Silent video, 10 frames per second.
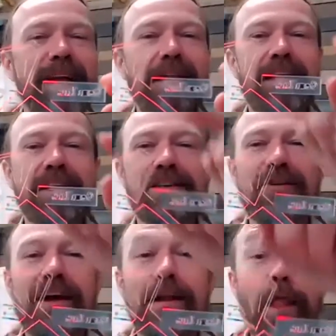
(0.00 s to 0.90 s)
I think it's a
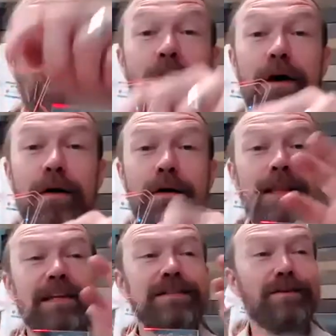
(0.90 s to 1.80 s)
great logo. I
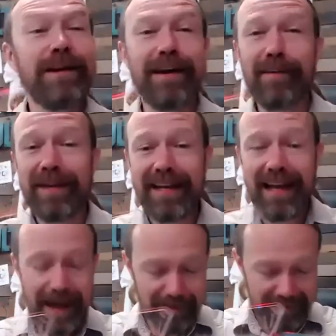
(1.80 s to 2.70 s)
think it's a great company
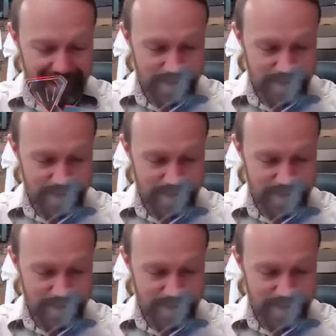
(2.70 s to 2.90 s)
name.